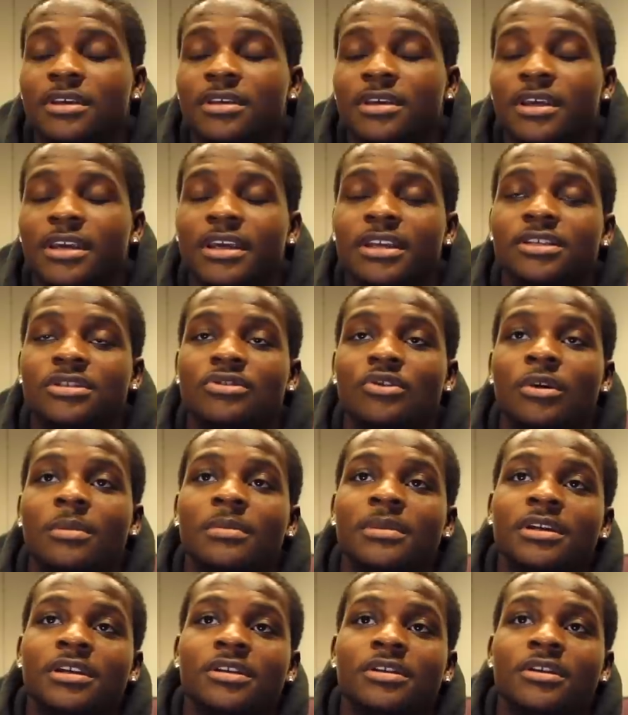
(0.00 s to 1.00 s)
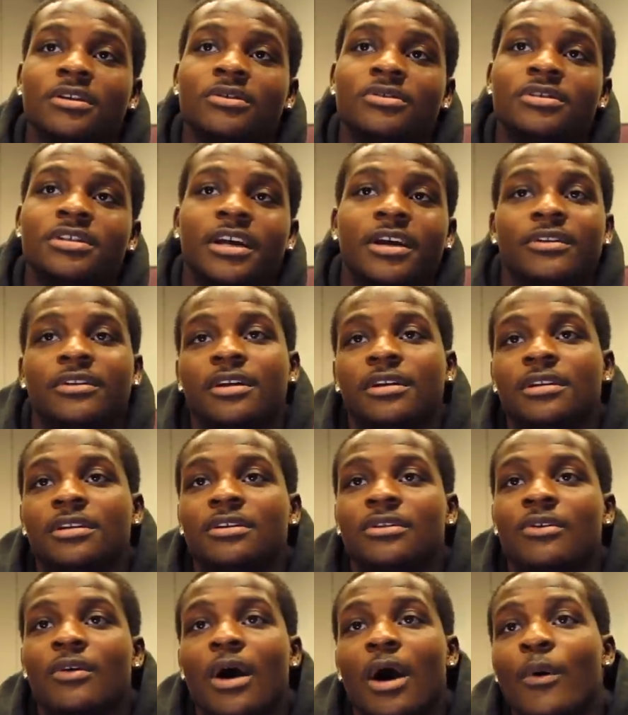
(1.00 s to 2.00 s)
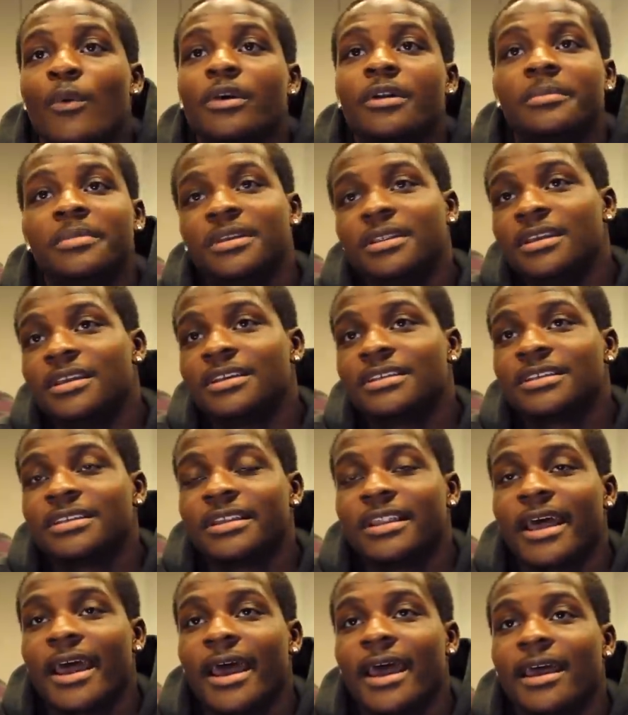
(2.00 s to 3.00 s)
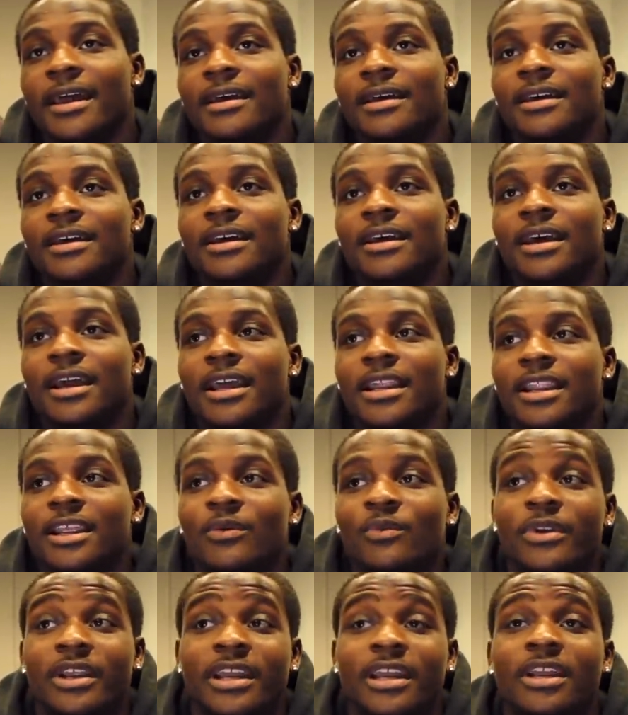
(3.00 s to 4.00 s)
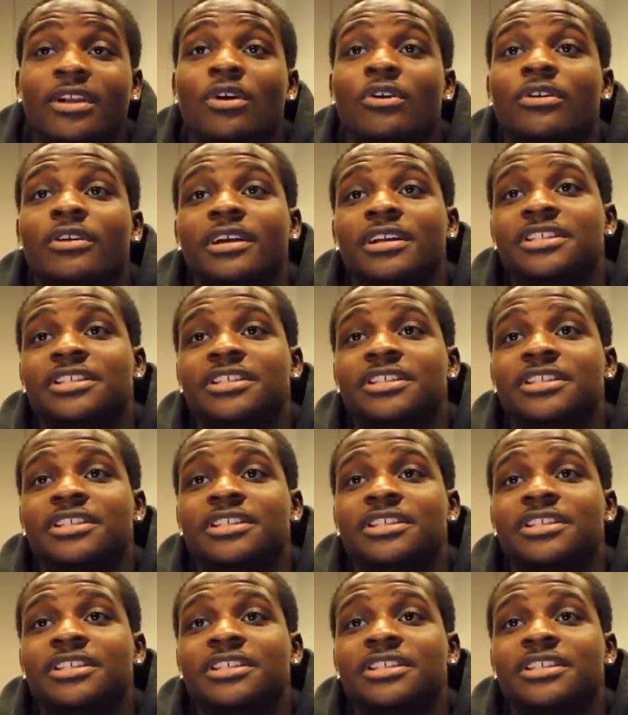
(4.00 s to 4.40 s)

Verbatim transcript: Kids normally, you know, say when they're little, oh, I want to be this and that, and then when they get older, it